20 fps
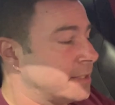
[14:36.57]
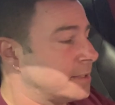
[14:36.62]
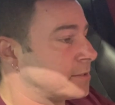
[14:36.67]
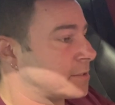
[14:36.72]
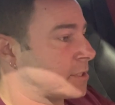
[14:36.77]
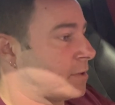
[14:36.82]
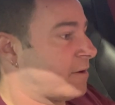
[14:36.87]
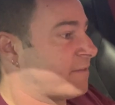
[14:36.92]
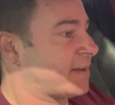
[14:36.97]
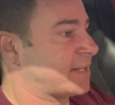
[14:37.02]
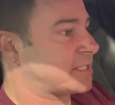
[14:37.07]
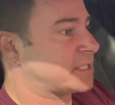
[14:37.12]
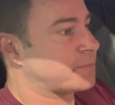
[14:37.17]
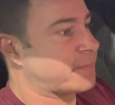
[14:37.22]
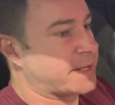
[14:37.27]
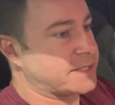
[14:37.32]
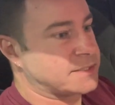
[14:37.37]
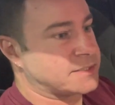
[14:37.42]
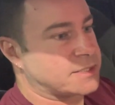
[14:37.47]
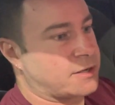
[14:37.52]
So I've had to
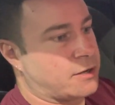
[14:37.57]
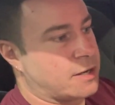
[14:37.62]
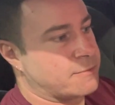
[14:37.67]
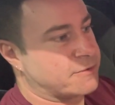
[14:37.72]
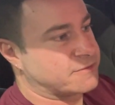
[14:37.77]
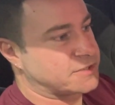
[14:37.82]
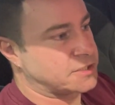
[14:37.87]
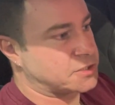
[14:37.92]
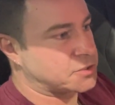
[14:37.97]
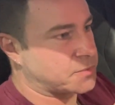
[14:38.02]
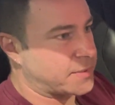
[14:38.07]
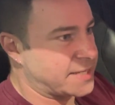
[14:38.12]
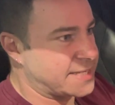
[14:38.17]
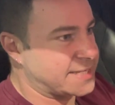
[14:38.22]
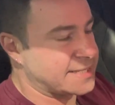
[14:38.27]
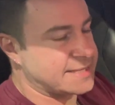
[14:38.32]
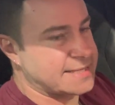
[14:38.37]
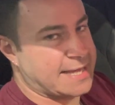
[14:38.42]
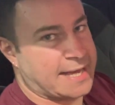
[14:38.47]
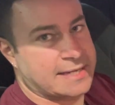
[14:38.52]
spend time obviously
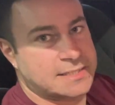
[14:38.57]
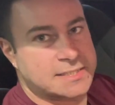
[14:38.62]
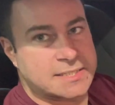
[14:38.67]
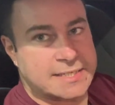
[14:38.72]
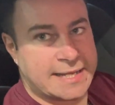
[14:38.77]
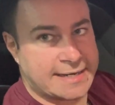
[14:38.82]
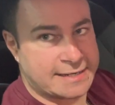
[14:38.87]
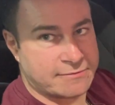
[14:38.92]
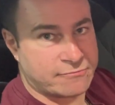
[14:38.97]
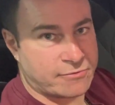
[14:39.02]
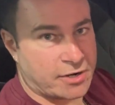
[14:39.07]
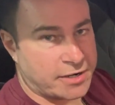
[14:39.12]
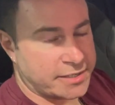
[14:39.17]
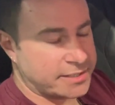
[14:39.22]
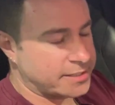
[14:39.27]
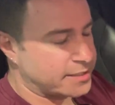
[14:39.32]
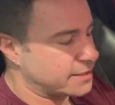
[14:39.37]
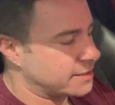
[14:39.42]
tweaking that to get it right.